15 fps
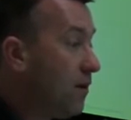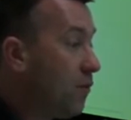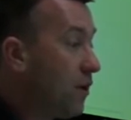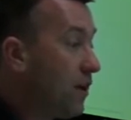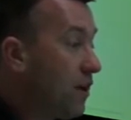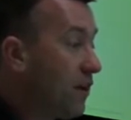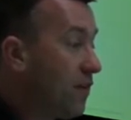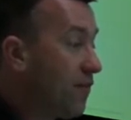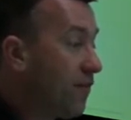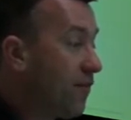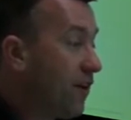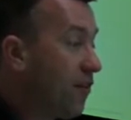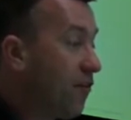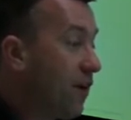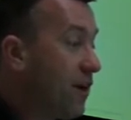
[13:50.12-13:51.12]
We can
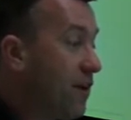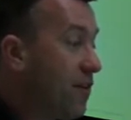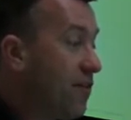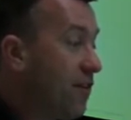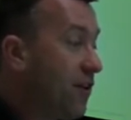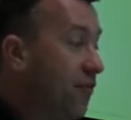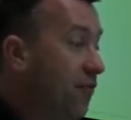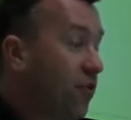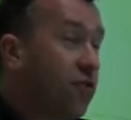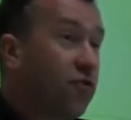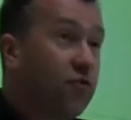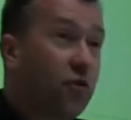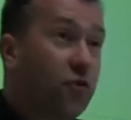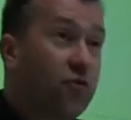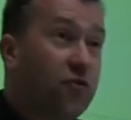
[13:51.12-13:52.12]
configure in the different
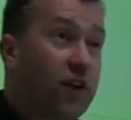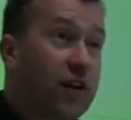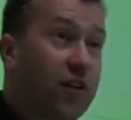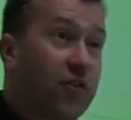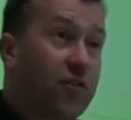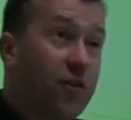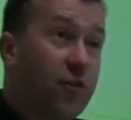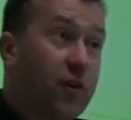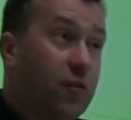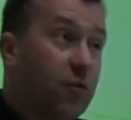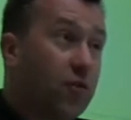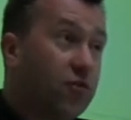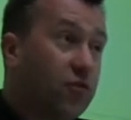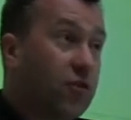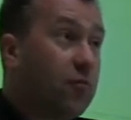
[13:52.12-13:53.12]
control standards that we
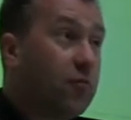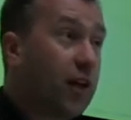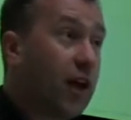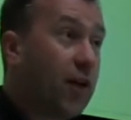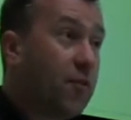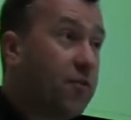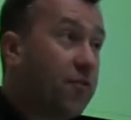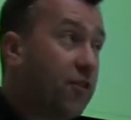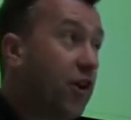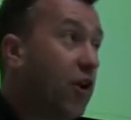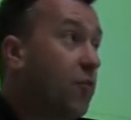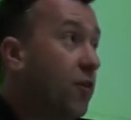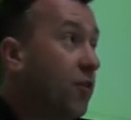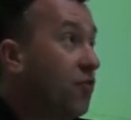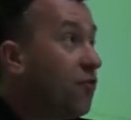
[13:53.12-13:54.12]
want to comply with to
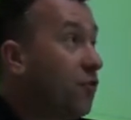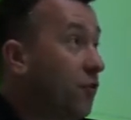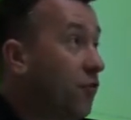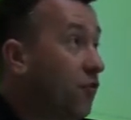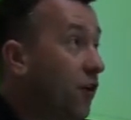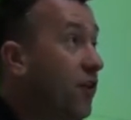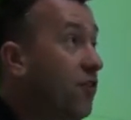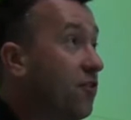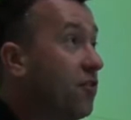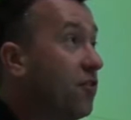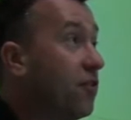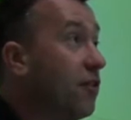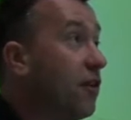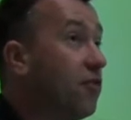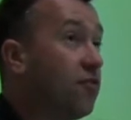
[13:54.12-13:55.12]
help us to address
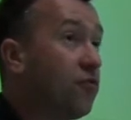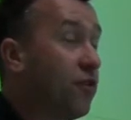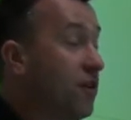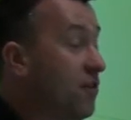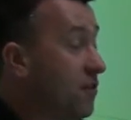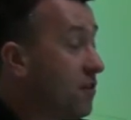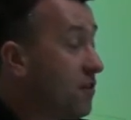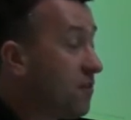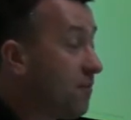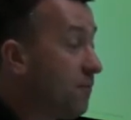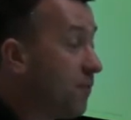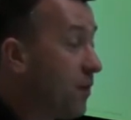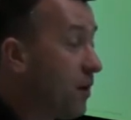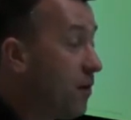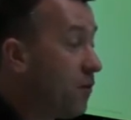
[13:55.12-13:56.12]
those risks.
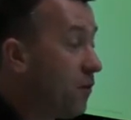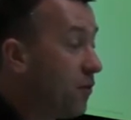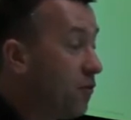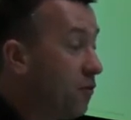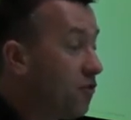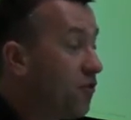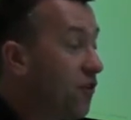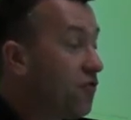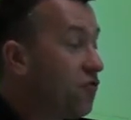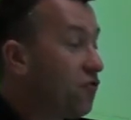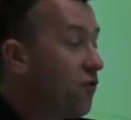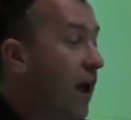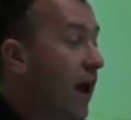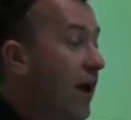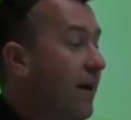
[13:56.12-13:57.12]
We can also
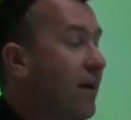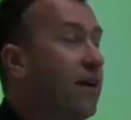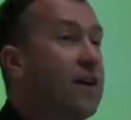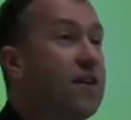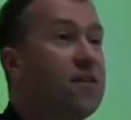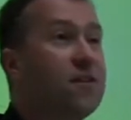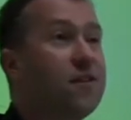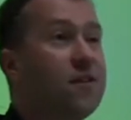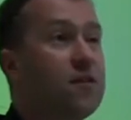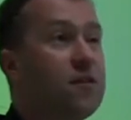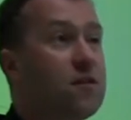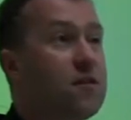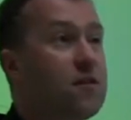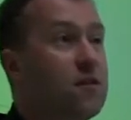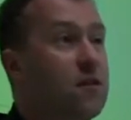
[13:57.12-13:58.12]
track
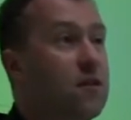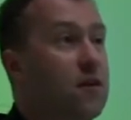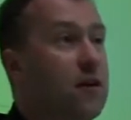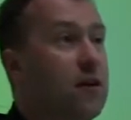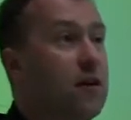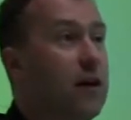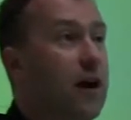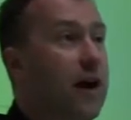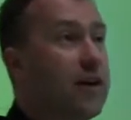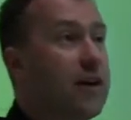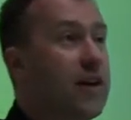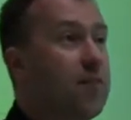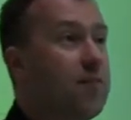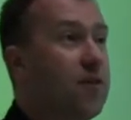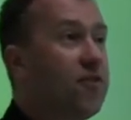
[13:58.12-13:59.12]
incidents and
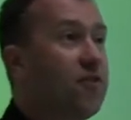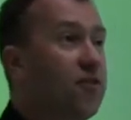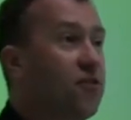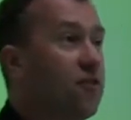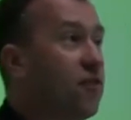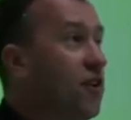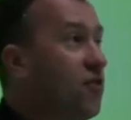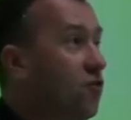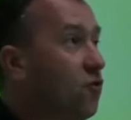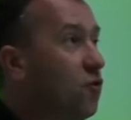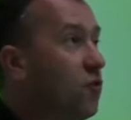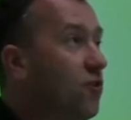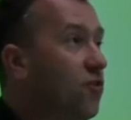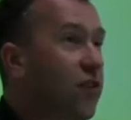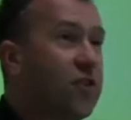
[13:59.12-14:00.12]
near misses, and these are
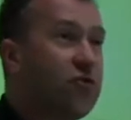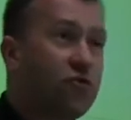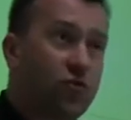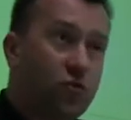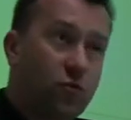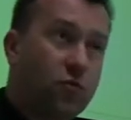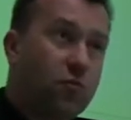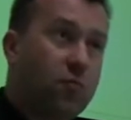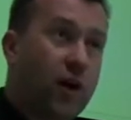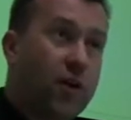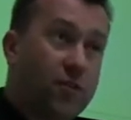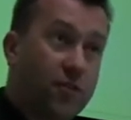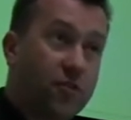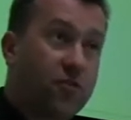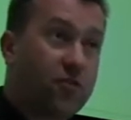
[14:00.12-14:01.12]
all essential
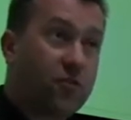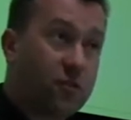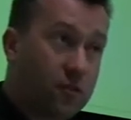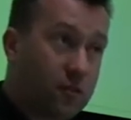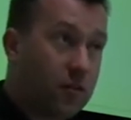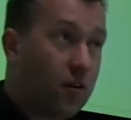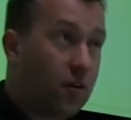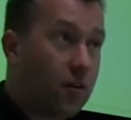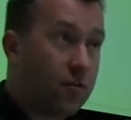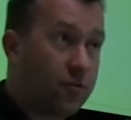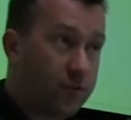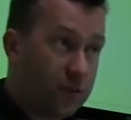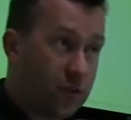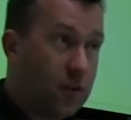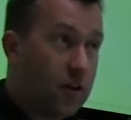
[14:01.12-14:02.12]
components of
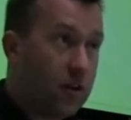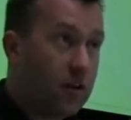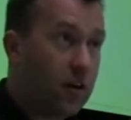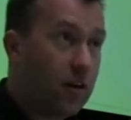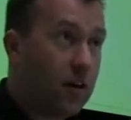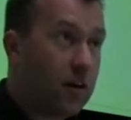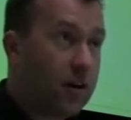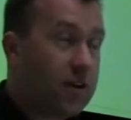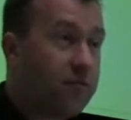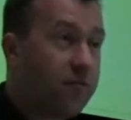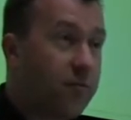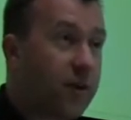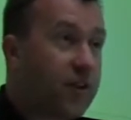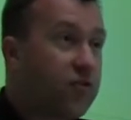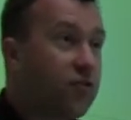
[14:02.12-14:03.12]
uh, an
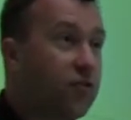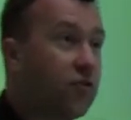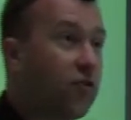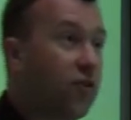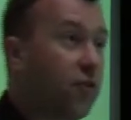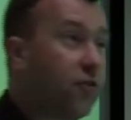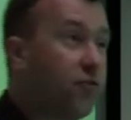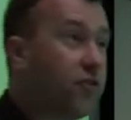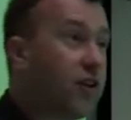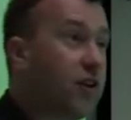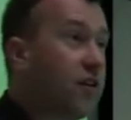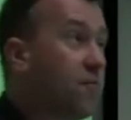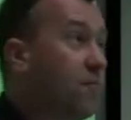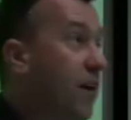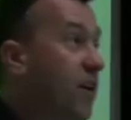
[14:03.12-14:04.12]
information security
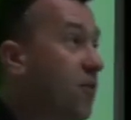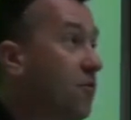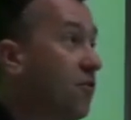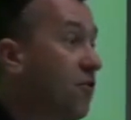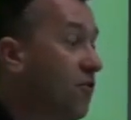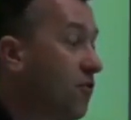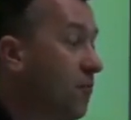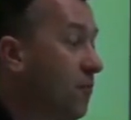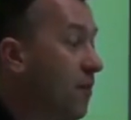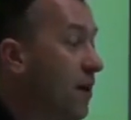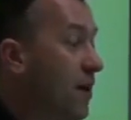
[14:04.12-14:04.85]
management system.